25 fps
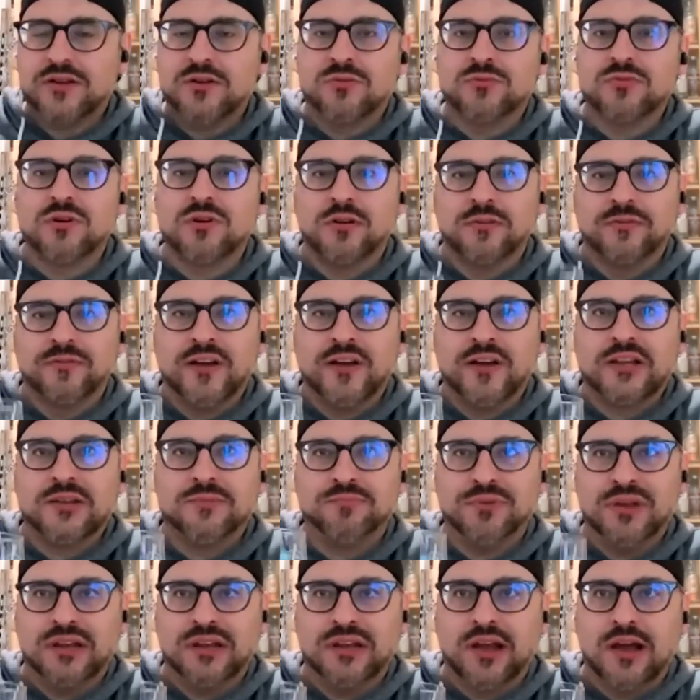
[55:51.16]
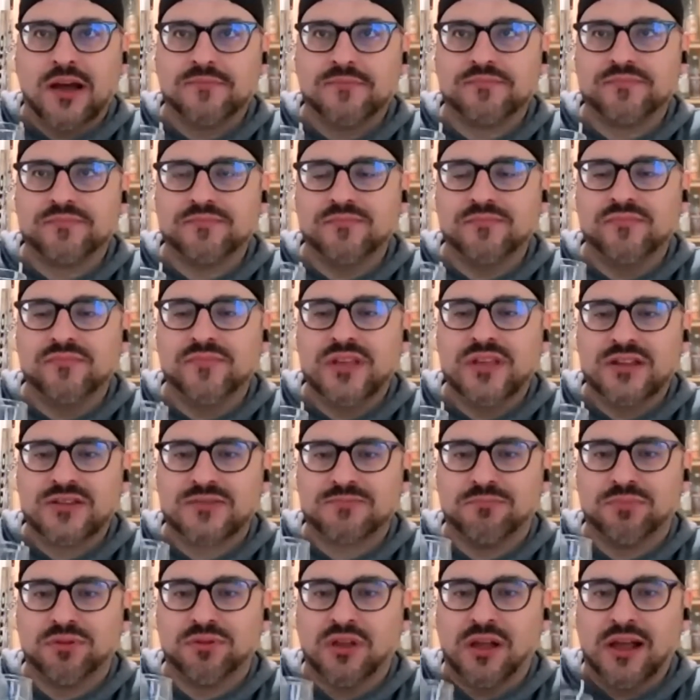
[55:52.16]
I don't know if I could pick up
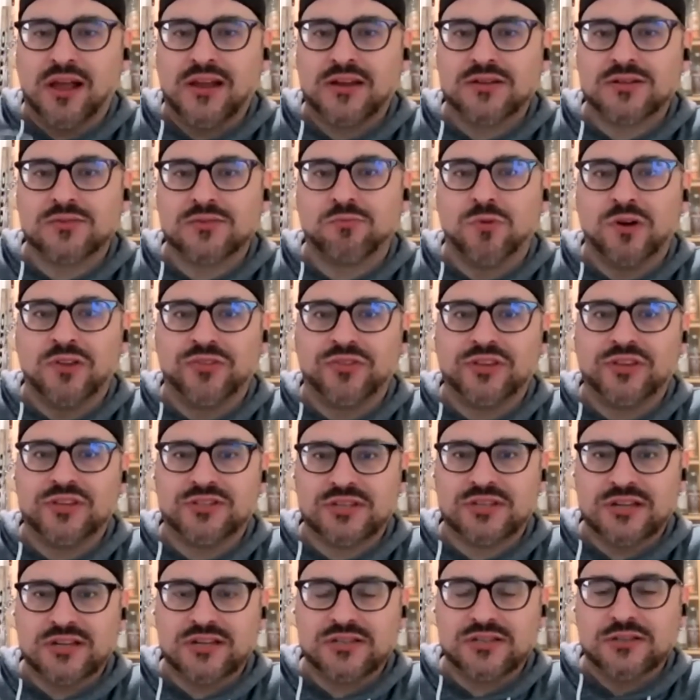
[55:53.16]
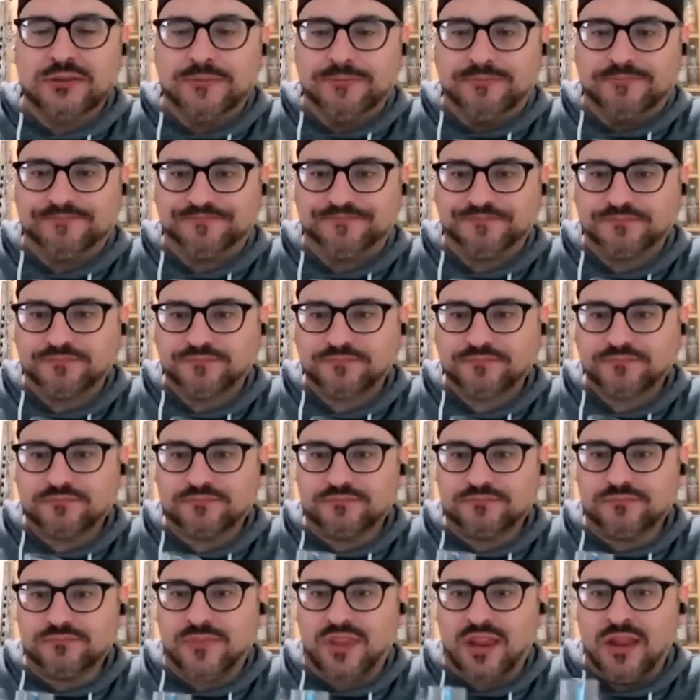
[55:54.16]
this blind what this is,
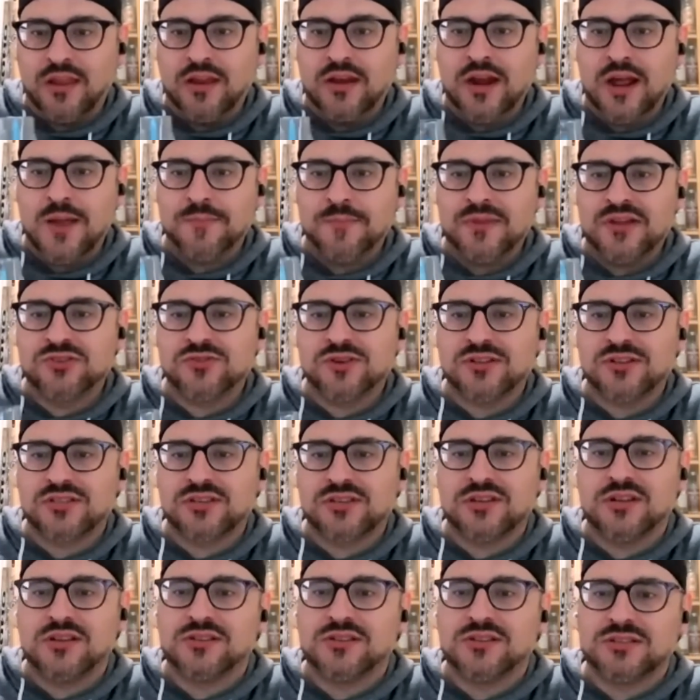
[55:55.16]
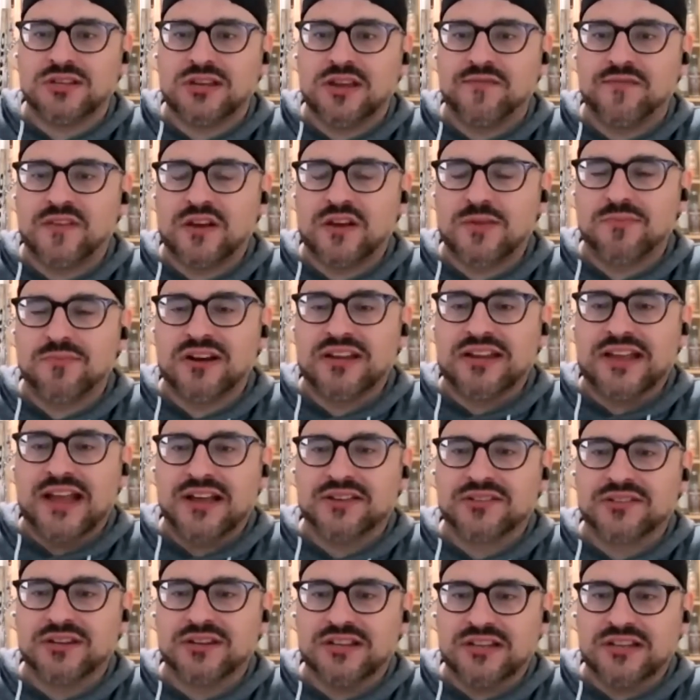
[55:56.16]
and I'm interested to see if anybody
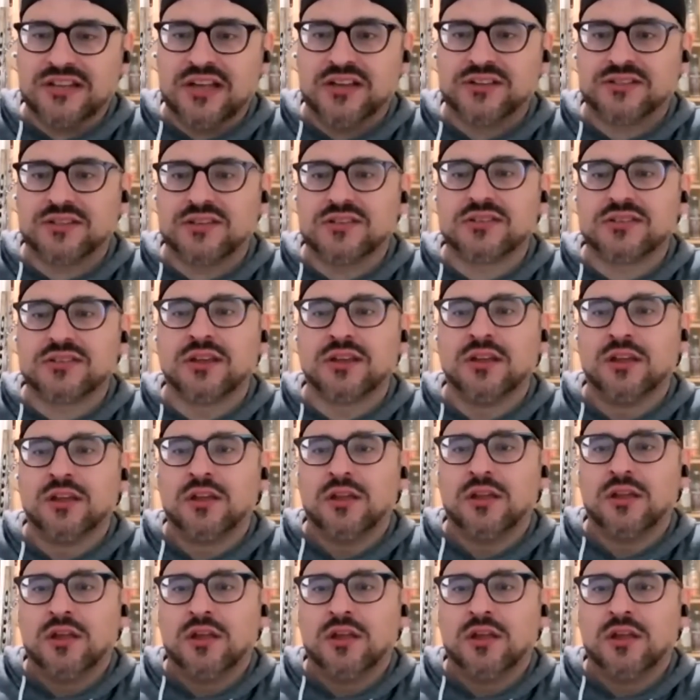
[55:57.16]
has any guesses.